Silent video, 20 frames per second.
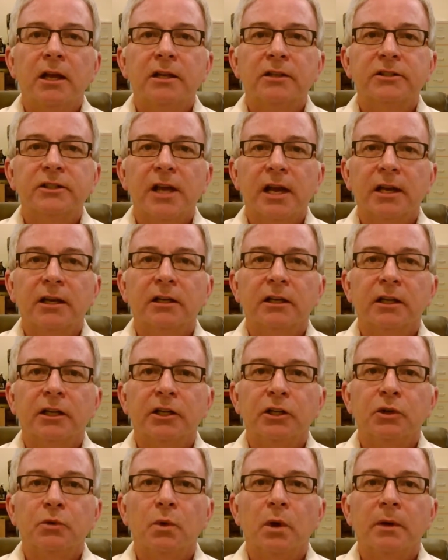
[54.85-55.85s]
Secondly,
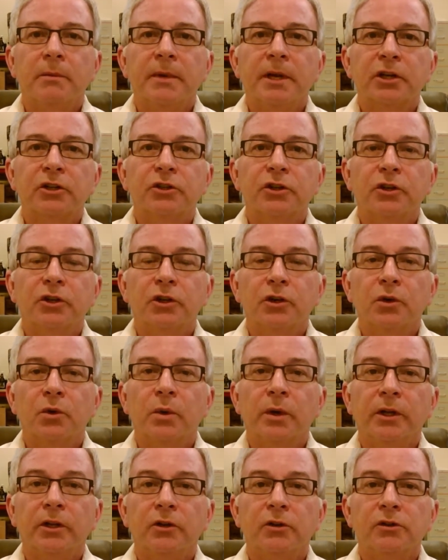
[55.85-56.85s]
you want to make sure you
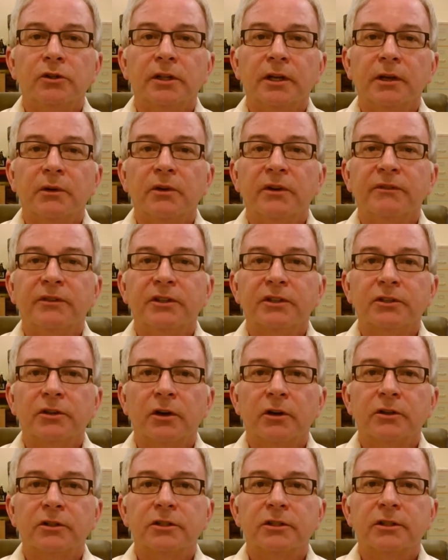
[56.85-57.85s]
quit using it if it
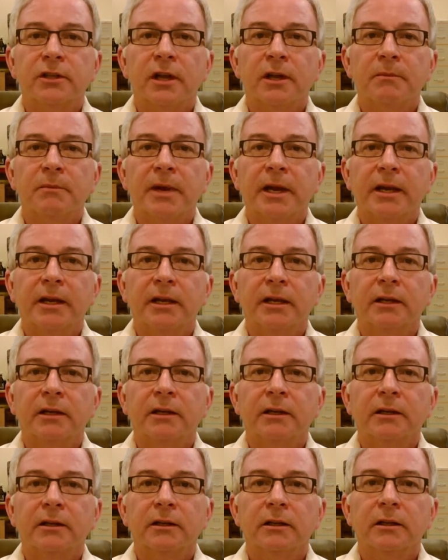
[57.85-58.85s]
starts
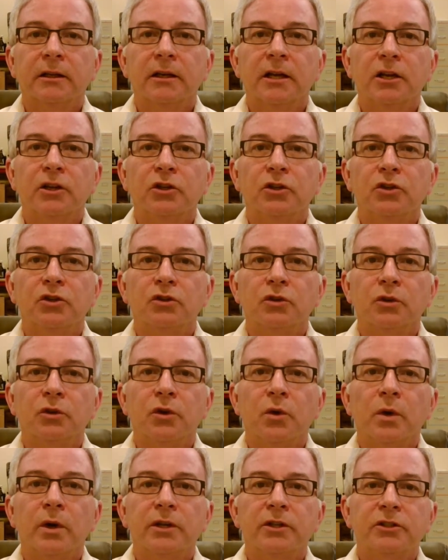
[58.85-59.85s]
making an unusual
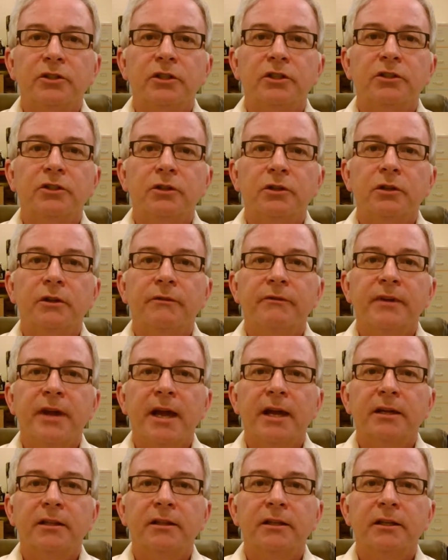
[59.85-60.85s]
noise, just due to the
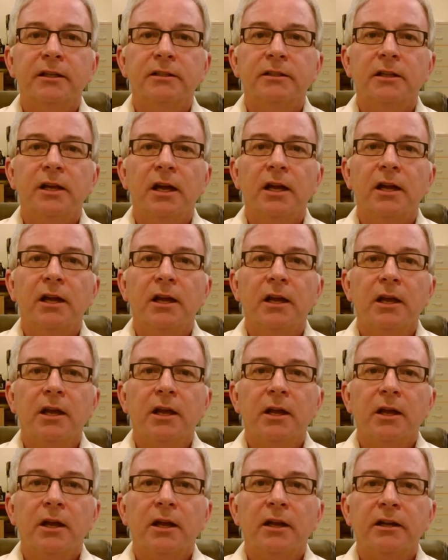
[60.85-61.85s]
fact that
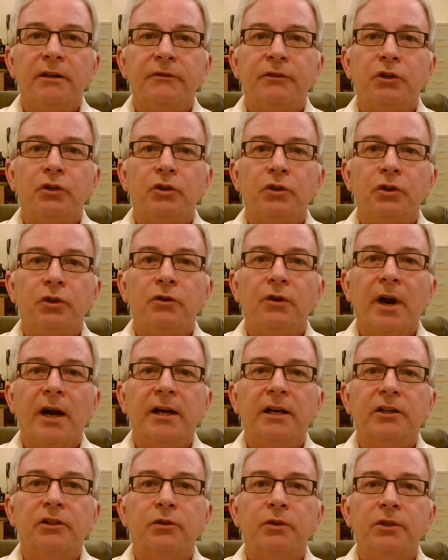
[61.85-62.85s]
if you do
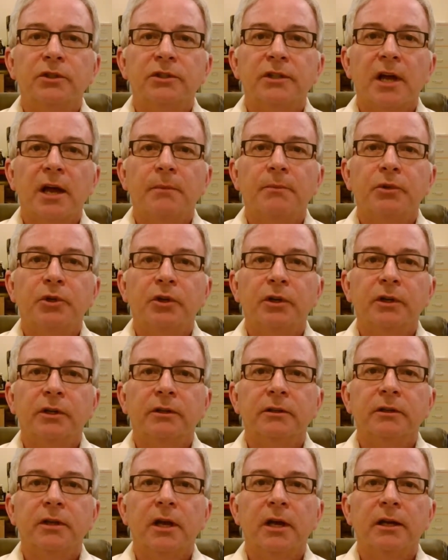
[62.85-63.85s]
grind it to a stop, you
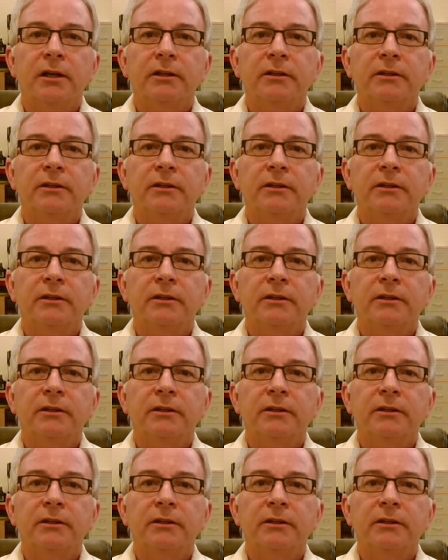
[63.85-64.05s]
can